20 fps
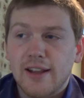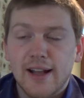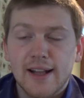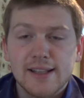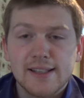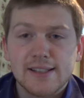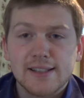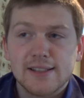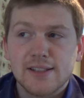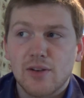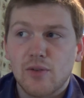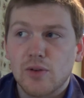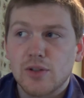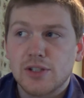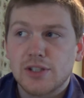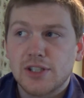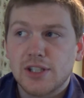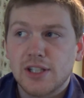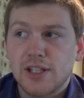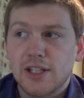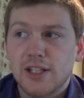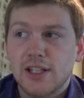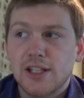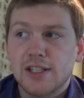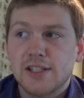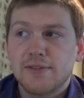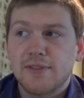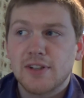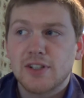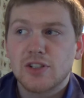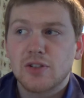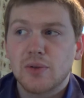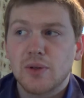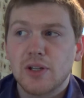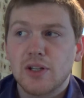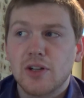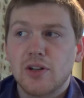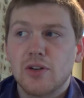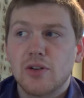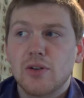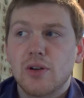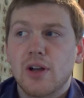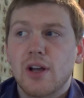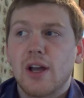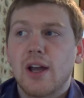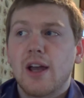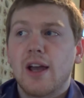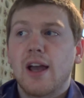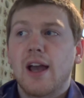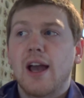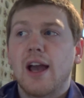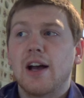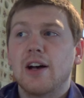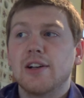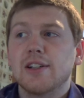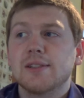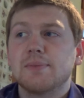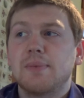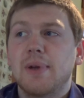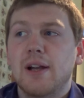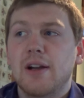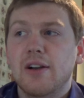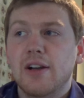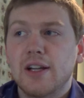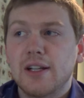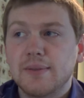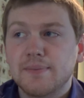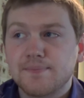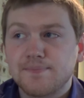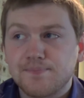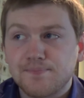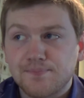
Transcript: And that's Ortiz, Victorino, Ellsbury,